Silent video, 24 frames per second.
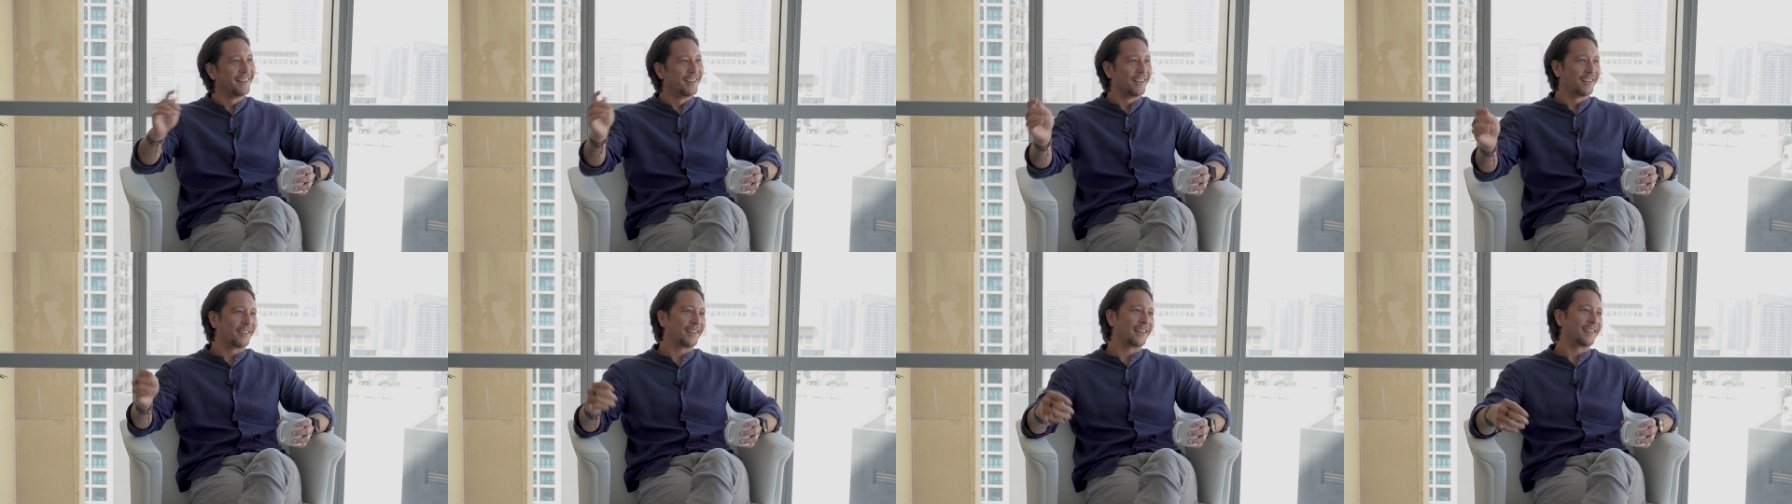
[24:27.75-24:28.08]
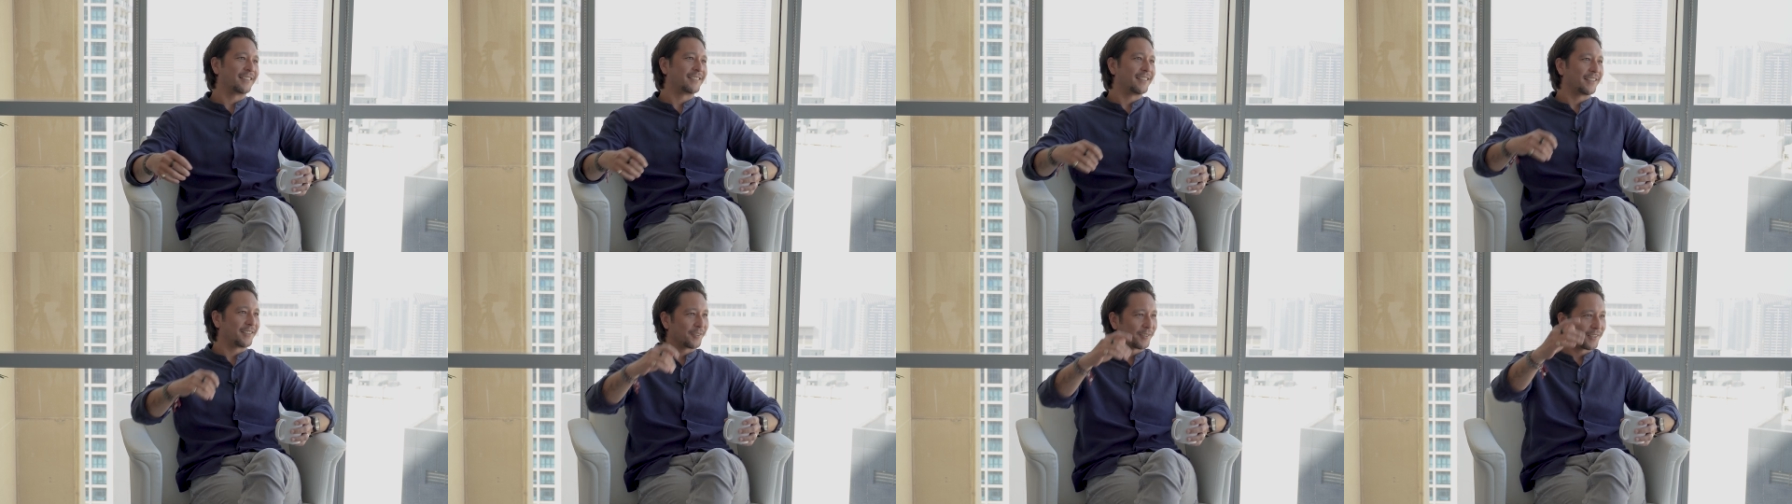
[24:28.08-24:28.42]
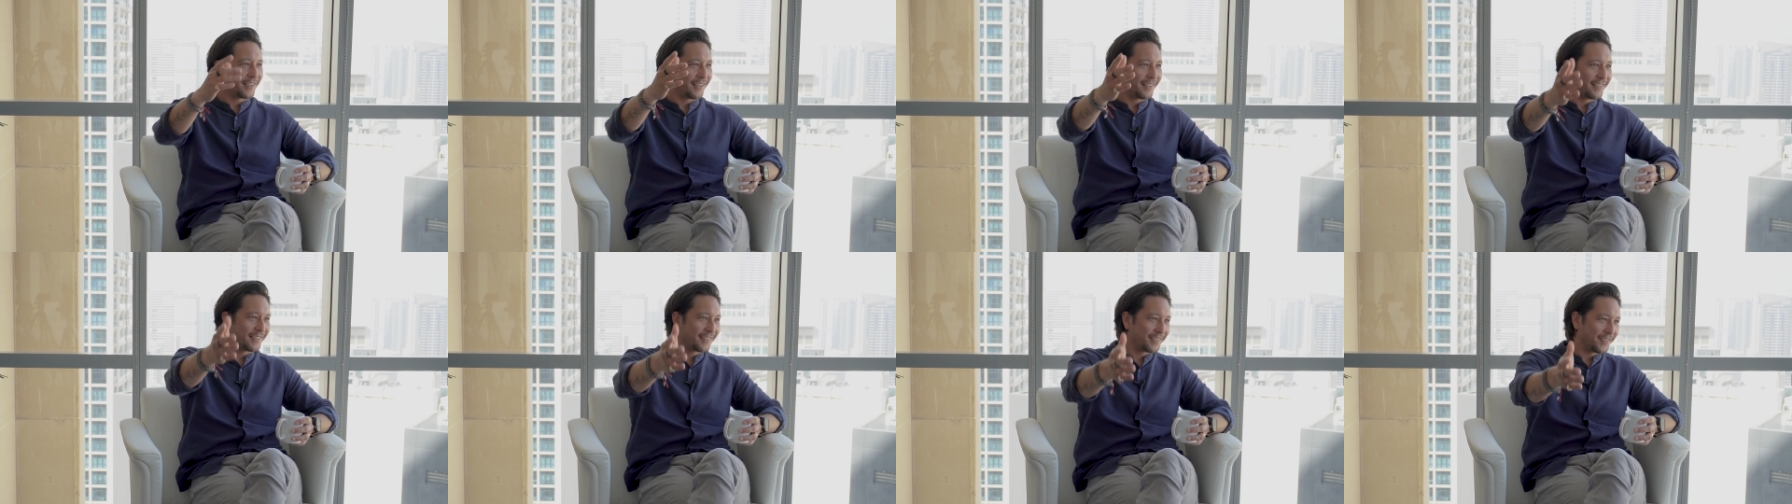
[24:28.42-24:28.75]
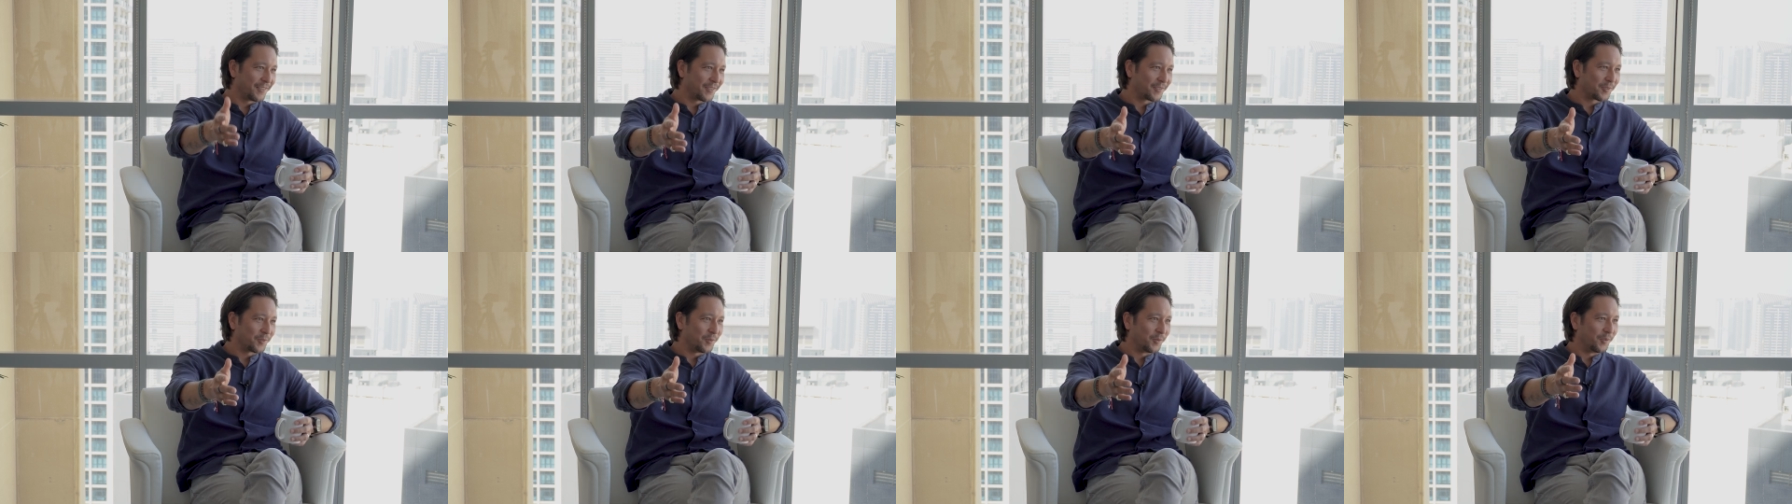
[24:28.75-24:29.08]
you got to take your kids
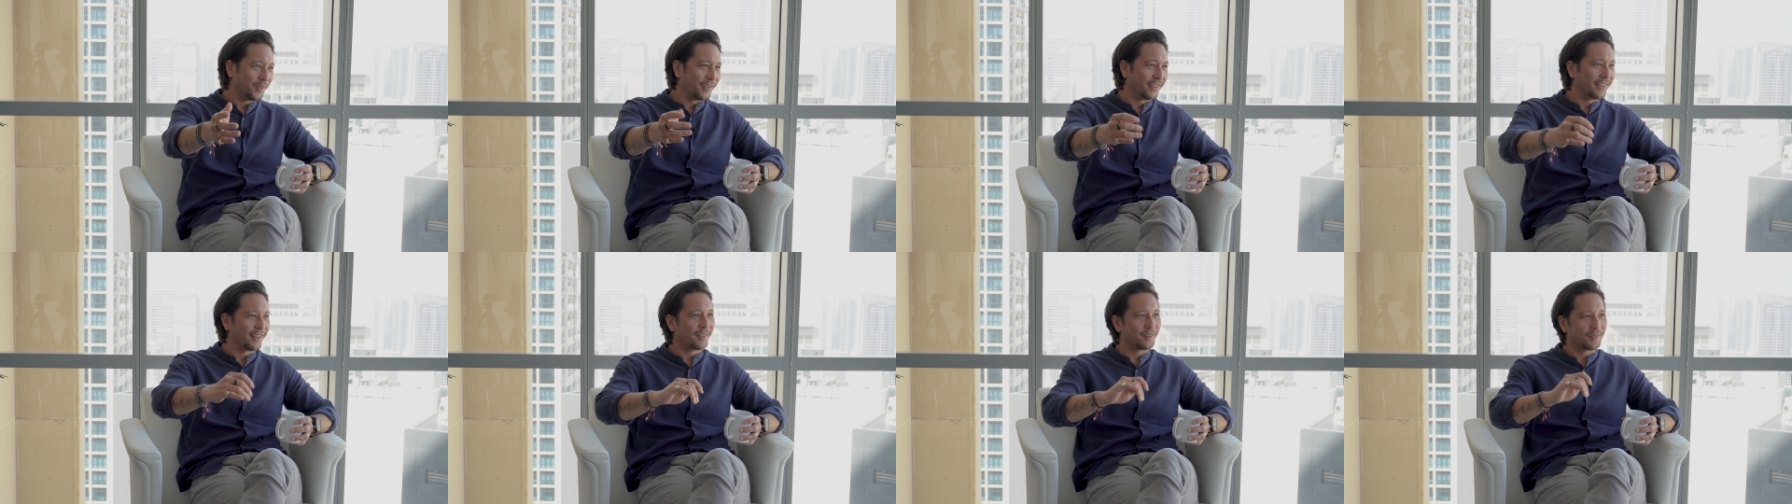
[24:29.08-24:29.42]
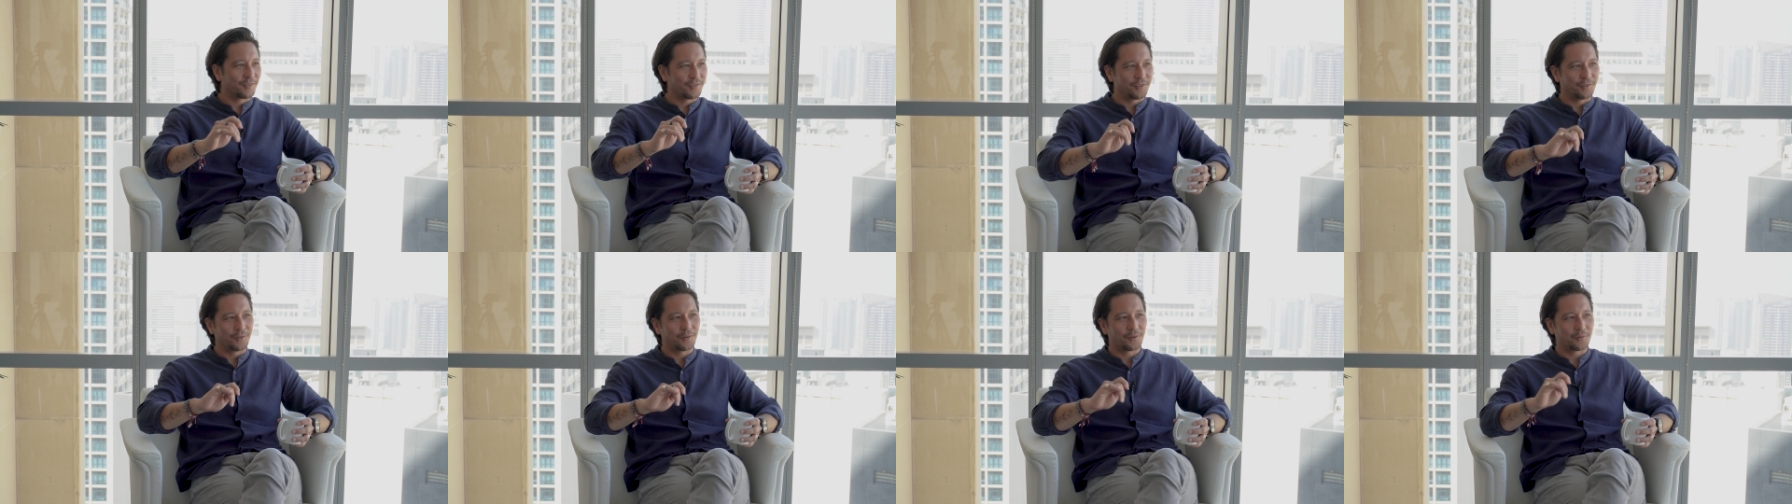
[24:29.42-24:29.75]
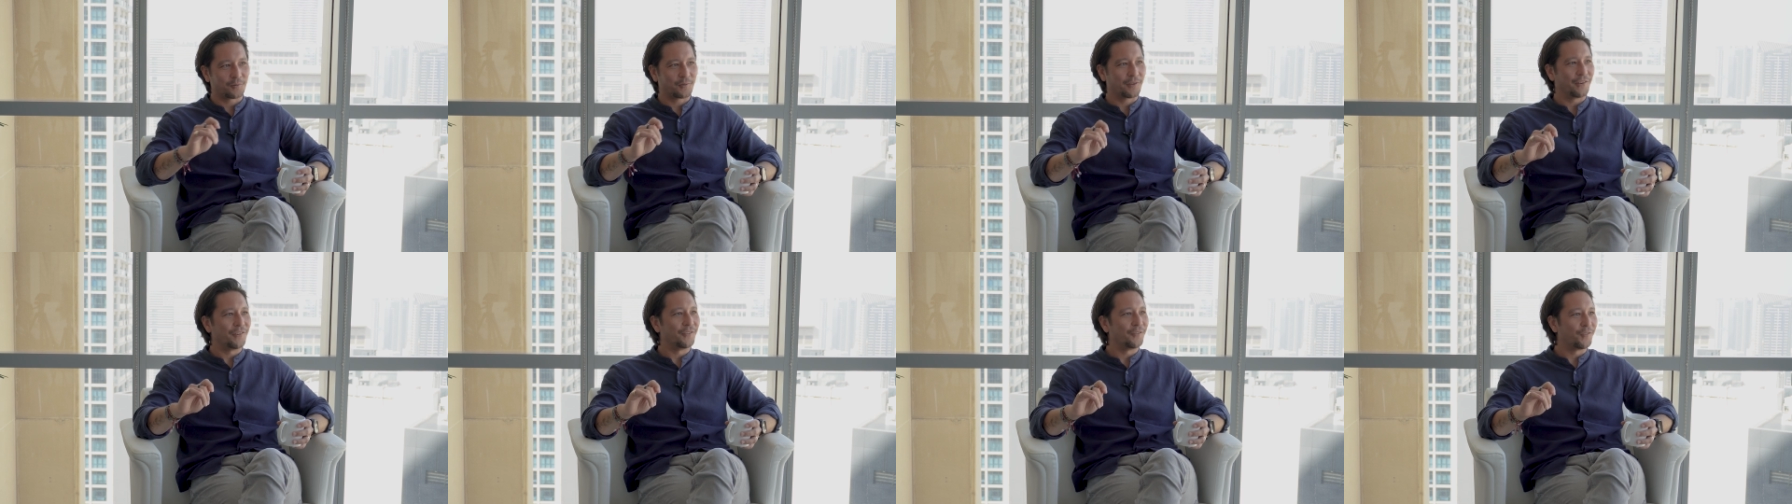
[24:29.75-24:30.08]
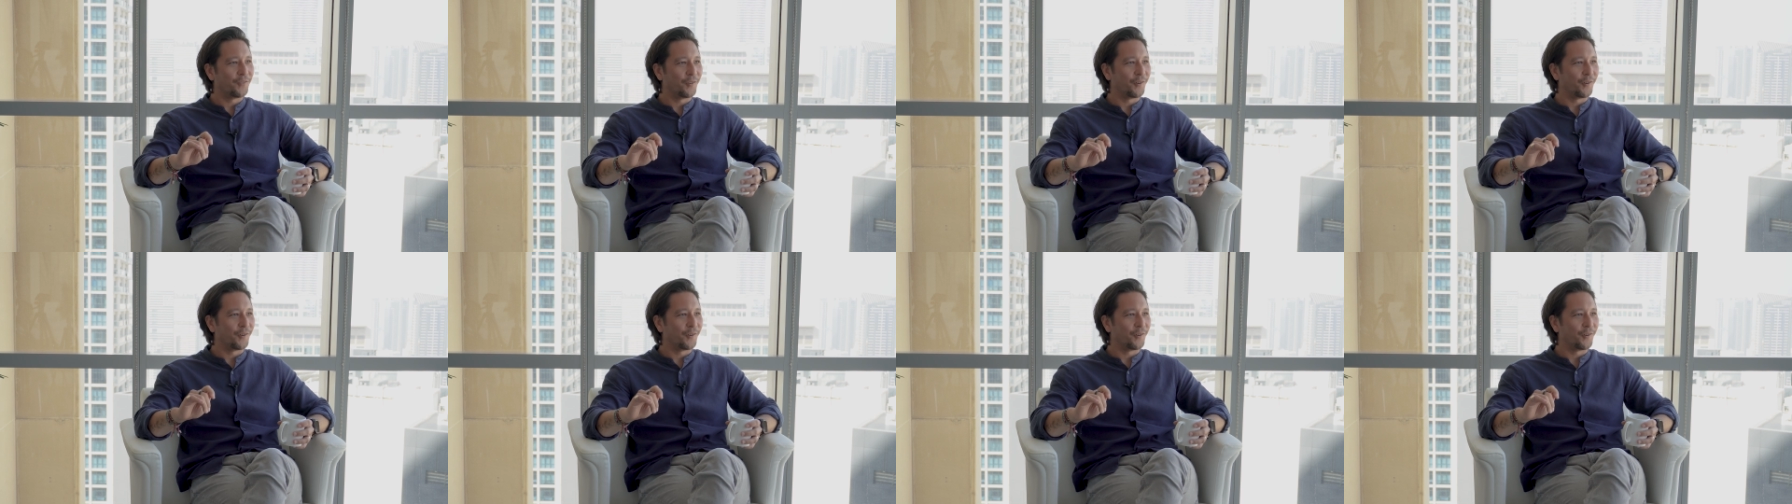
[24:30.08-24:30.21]
to school and then do three and